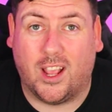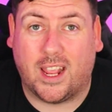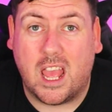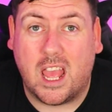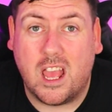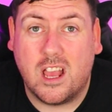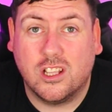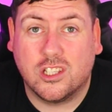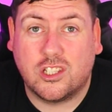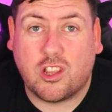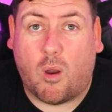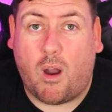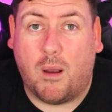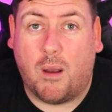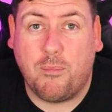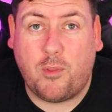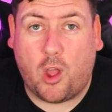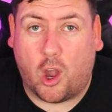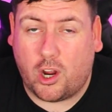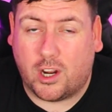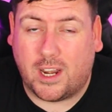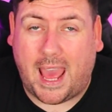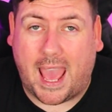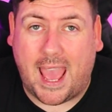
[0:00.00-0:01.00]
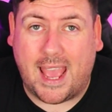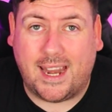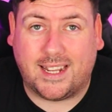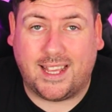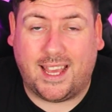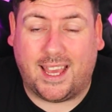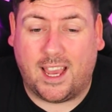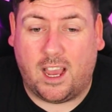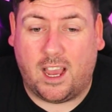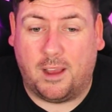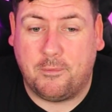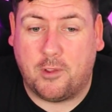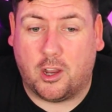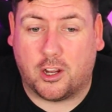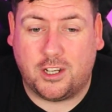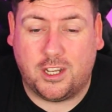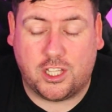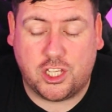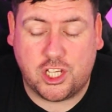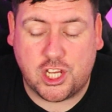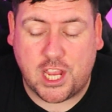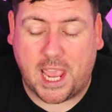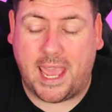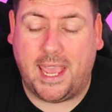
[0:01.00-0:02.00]
So I'm not going to edit it, I'm not going to
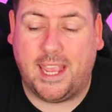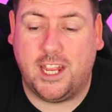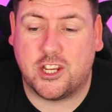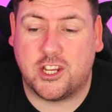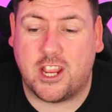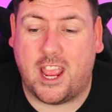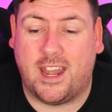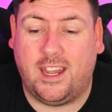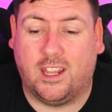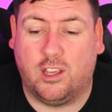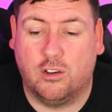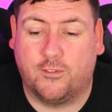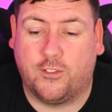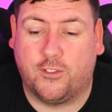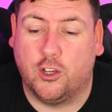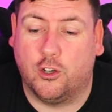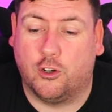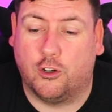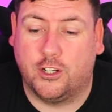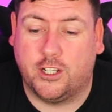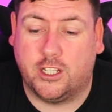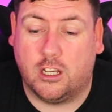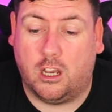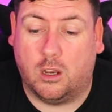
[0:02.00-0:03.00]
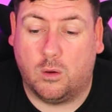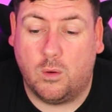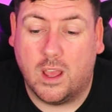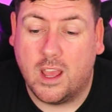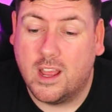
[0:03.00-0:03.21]
change any of the audio.